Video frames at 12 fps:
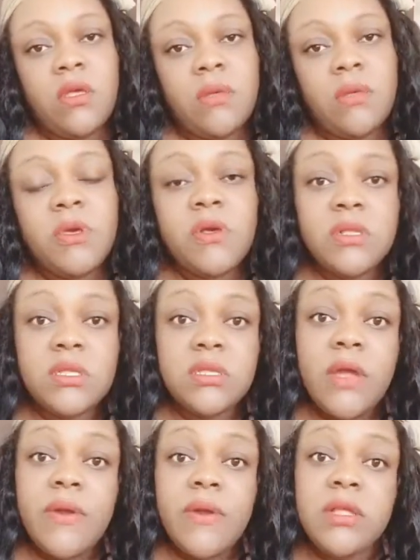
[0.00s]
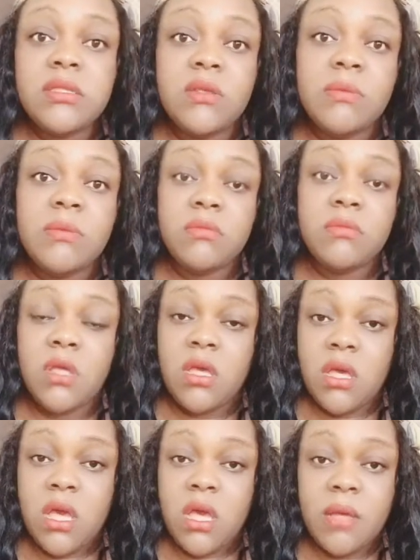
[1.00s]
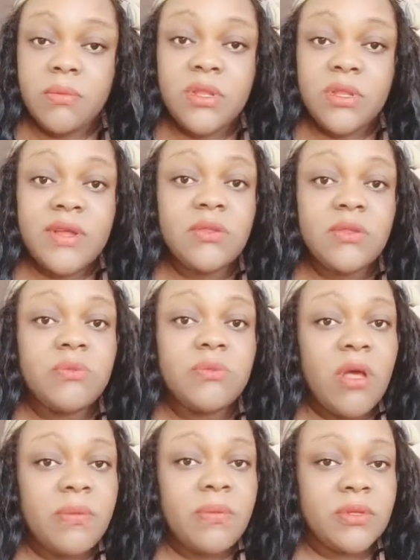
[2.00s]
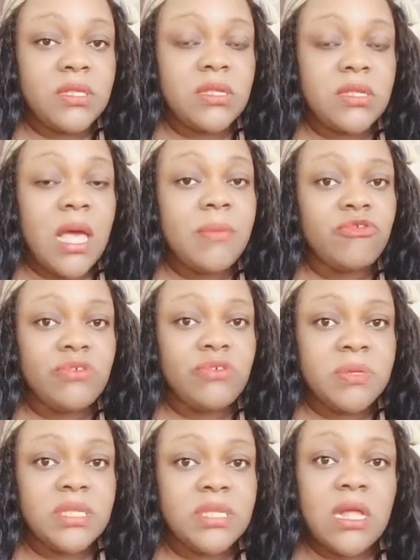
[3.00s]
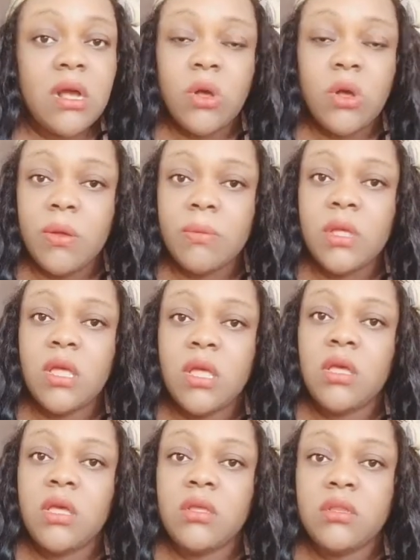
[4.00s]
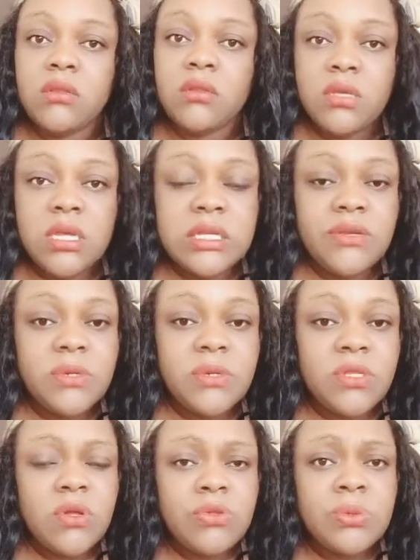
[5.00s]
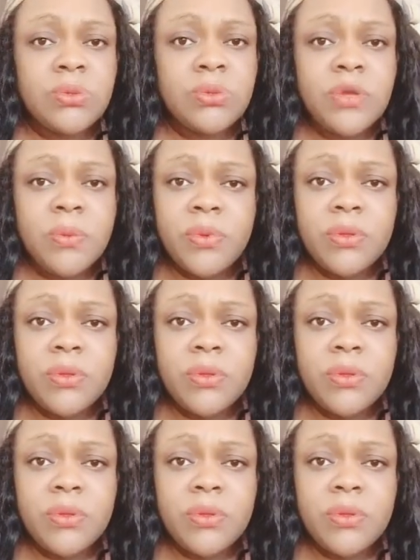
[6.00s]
Because there are some there are some robbers, and robbers that come. It can result to rape,